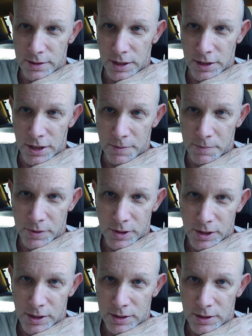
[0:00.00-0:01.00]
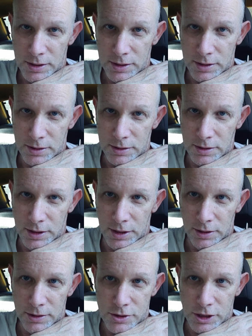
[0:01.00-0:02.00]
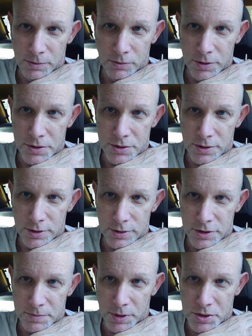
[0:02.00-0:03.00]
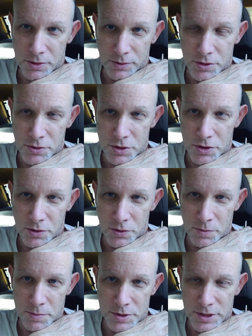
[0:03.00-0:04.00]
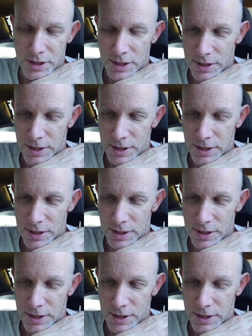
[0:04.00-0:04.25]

end up uh, getting in trouble with certain special interest groups.